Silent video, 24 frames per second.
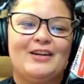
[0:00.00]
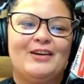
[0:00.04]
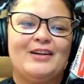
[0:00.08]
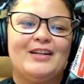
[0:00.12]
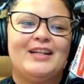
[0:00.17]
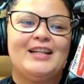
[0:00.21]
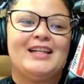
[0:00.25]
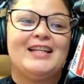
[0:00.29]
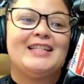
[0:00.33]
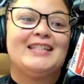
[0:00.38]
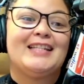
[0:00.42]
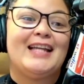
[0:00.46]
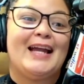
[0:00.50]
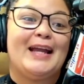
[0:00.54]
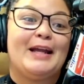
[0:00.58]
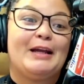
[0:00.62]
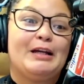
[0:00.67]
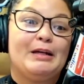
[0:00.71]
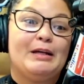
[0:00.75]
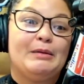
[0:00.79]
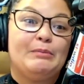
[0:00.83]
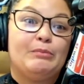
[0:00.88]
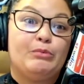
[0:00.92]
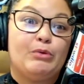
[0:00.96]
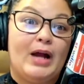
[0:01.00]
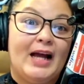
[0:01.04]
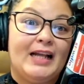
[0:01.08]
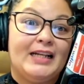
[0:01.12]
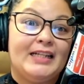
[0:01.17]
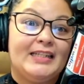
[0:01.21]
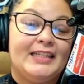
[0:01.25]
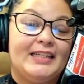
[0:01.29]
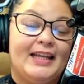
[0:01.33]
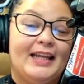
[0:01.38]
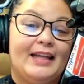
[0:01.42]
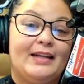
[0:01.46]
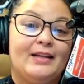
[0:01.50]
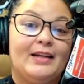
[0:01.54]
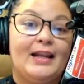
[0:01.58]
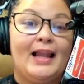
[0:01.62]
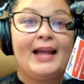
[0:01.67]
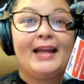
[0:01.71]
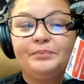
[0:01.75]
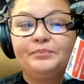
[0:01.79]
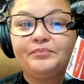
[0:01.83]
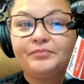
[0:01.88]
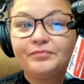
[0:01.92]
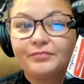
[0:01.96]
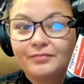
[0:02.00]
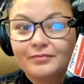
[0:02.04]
on is like branding, and like